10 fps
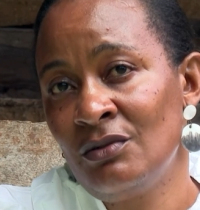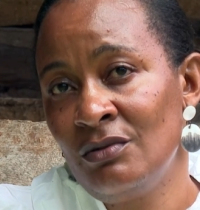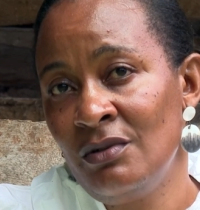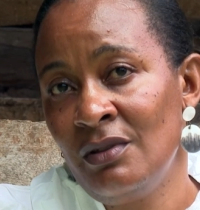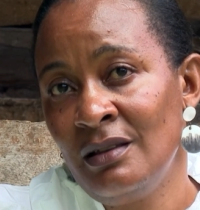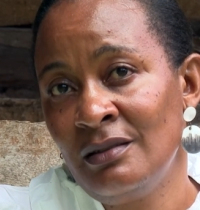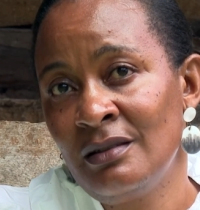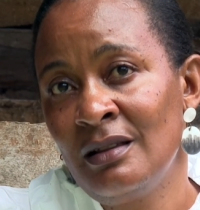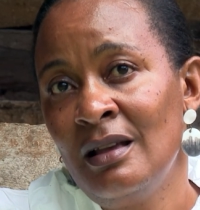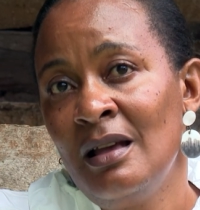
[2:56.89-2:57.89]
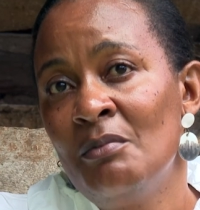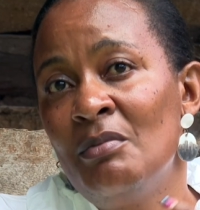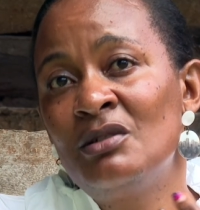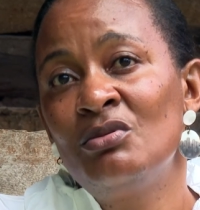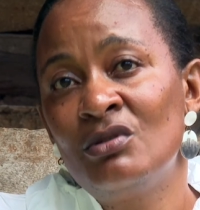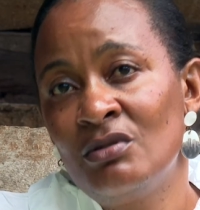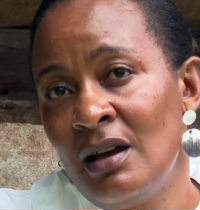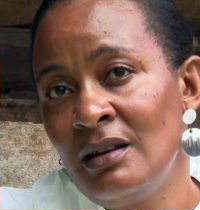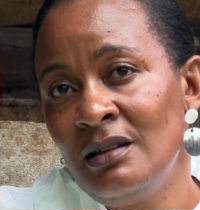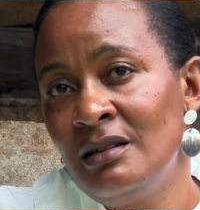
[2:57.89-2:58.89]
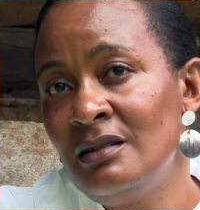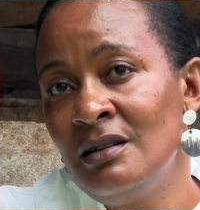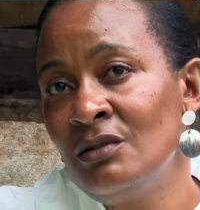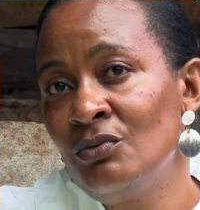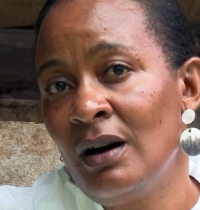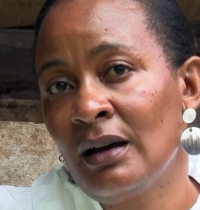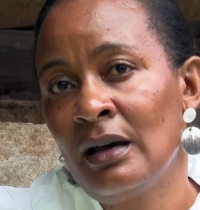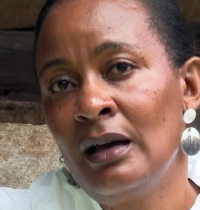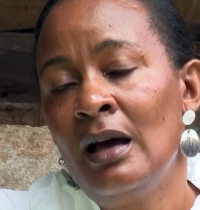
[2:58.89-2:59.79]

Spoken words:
to do this, but we tried it, it didn't work.